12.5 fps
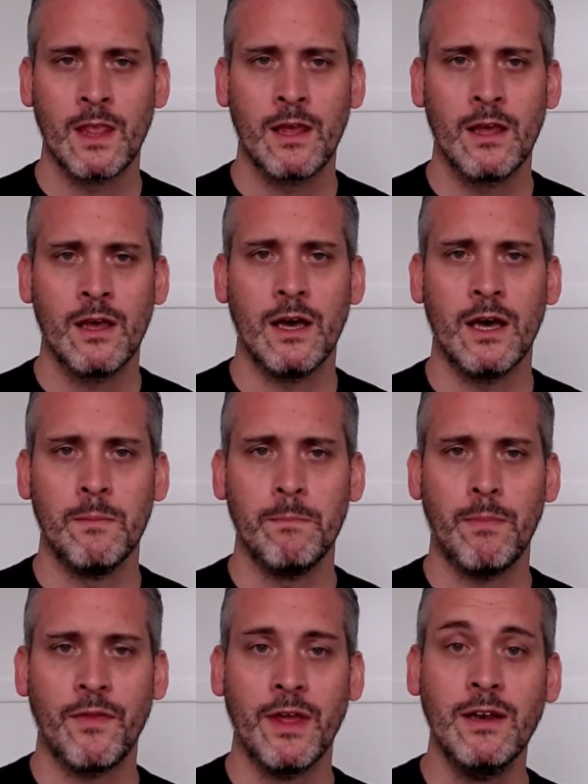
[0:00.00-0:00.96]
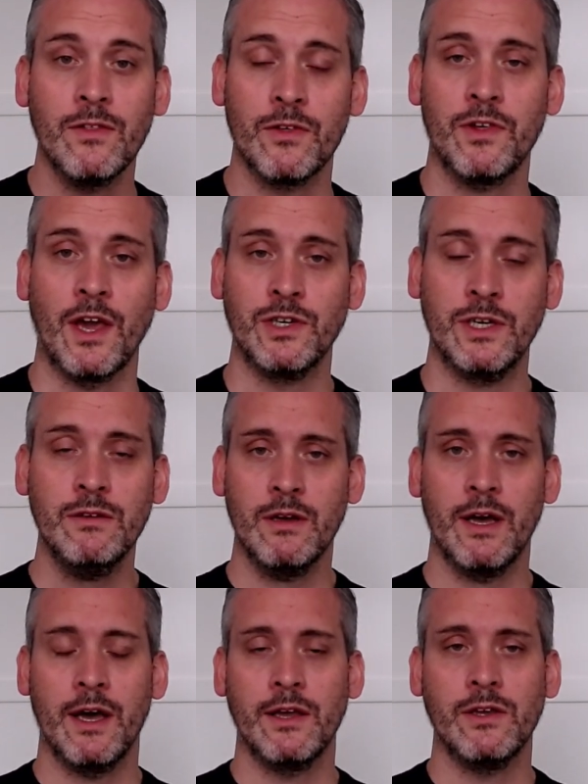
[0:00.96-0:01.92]
By the end of the session,
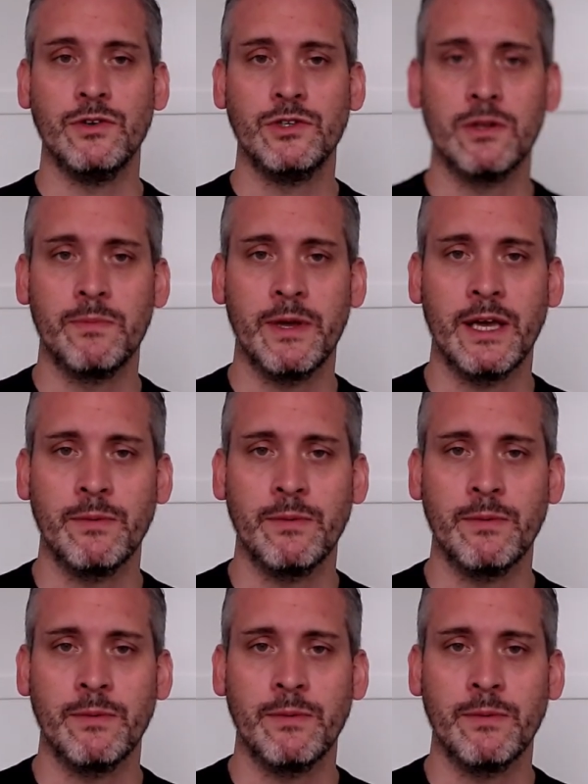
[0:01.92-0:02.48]
you should be